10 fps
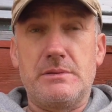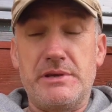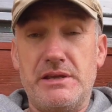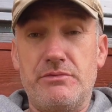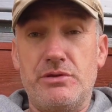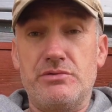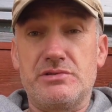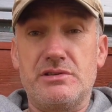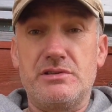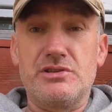the
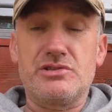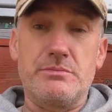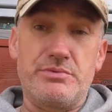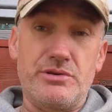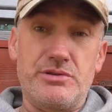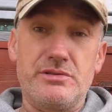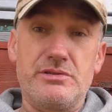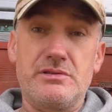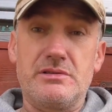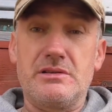beetroots and the sabrugga
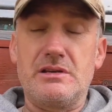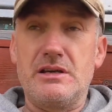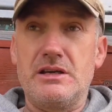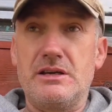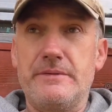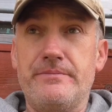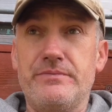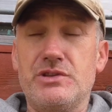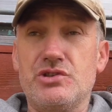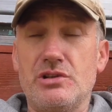
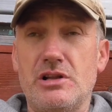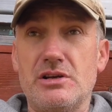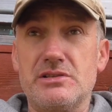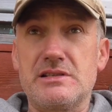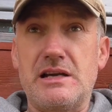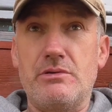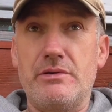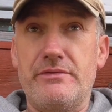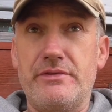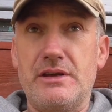um, shallots out
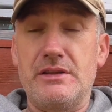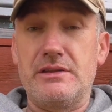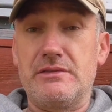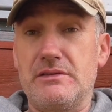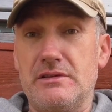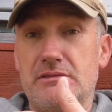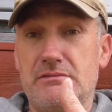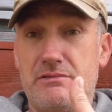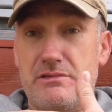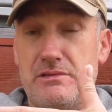of uh, the, the,
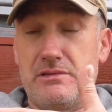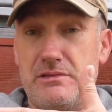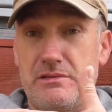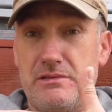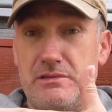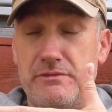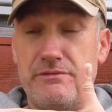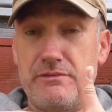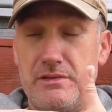the,